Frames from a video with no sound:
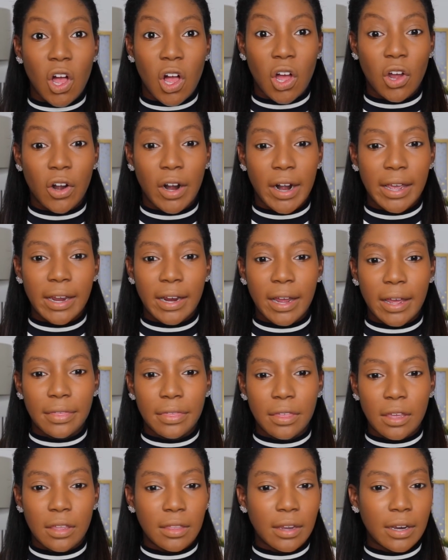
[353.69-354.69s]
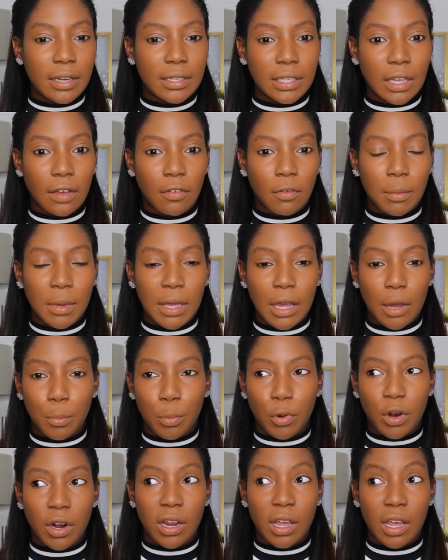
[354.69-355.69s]
All right, I think that it's giving me a
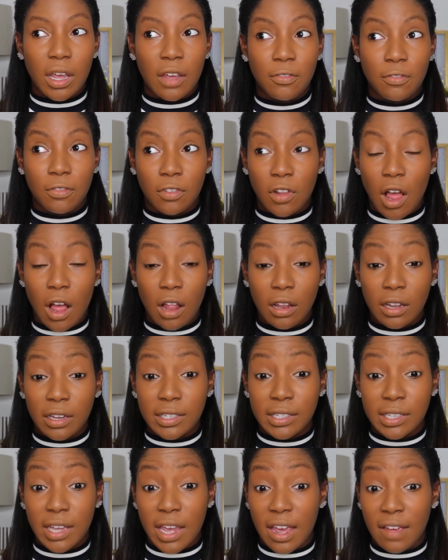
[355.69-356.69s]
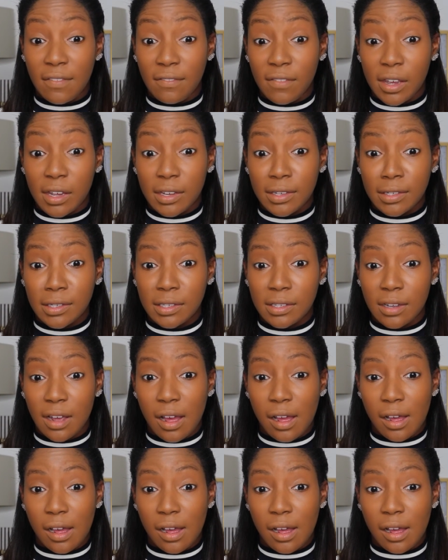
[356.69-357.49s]
pretty flawless canvas.